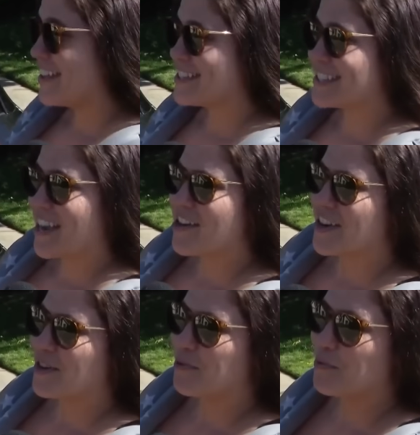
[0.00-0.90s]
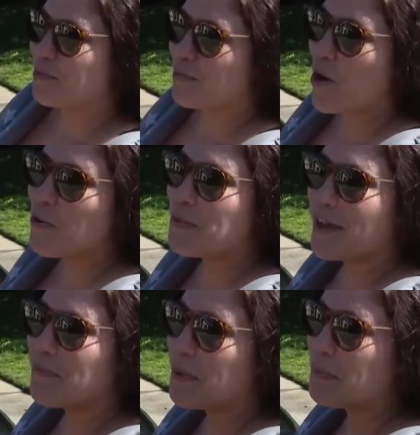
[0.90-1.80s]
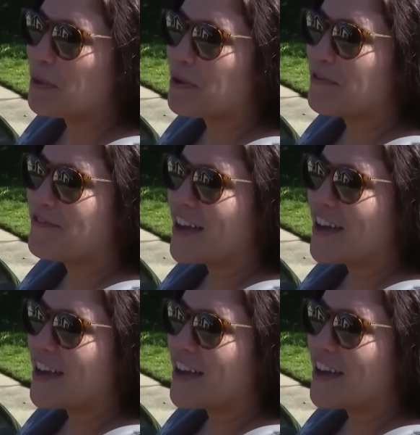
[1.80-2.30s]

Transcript: It's scary. You hope that people are